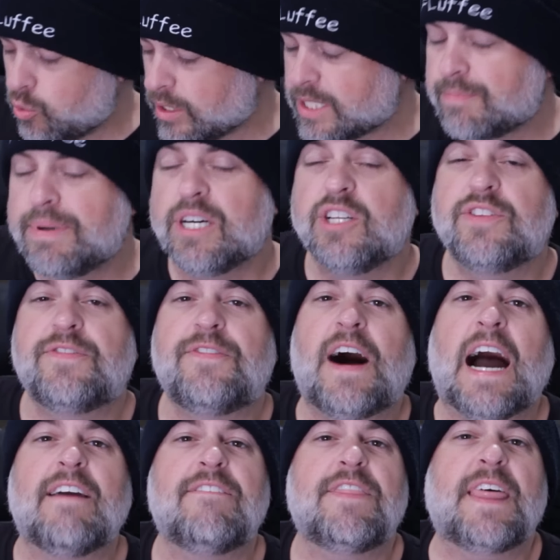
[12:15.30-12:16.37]
was built
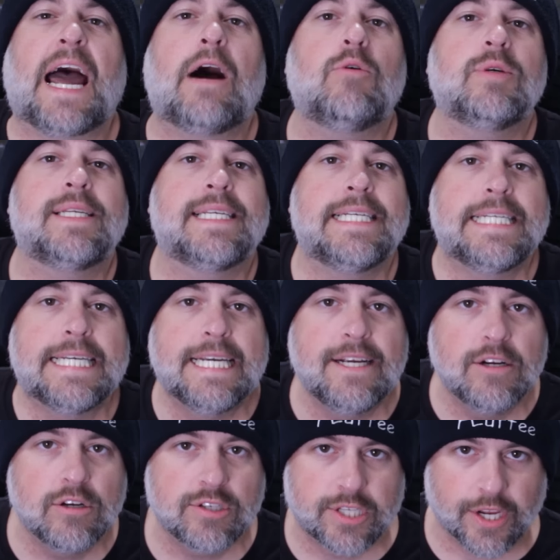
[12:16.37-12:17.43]
5,000
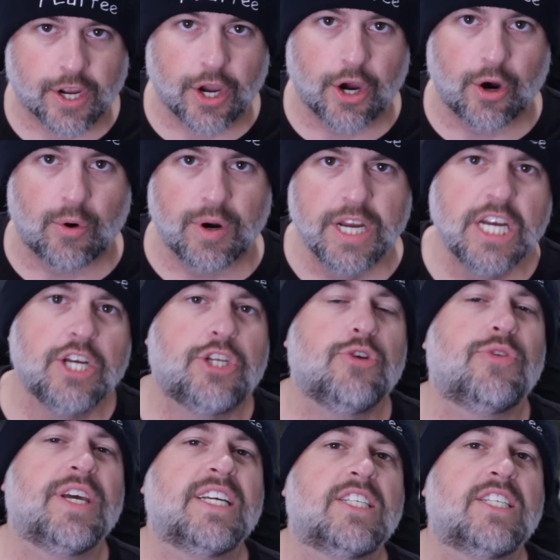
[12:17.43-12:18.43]
years ago. Do you think